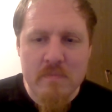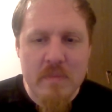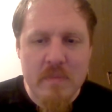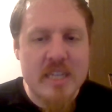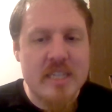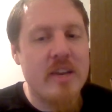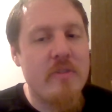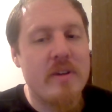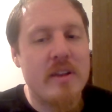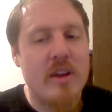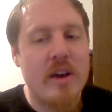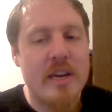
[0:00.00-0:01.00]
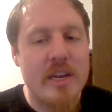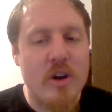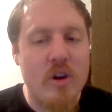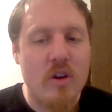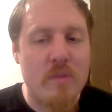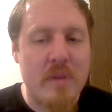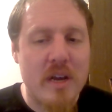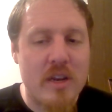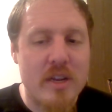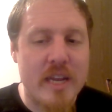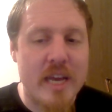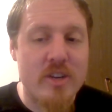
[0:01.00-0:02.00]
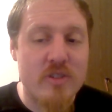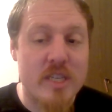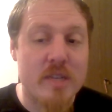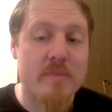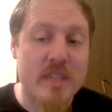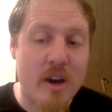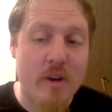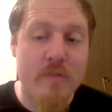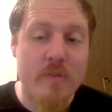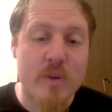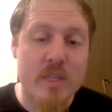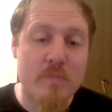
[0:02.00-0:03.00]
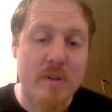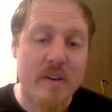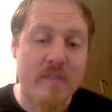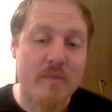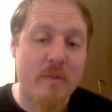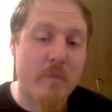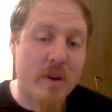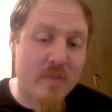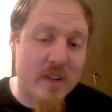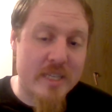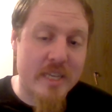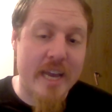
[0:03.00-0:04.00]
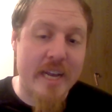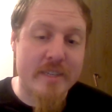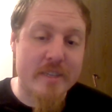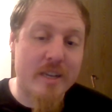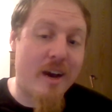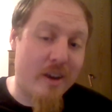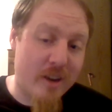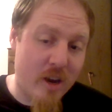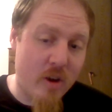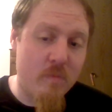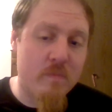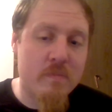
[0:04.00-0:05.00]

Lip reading: It is here we learn the old butler Dentris himself was birthed from one of these eggs long ago.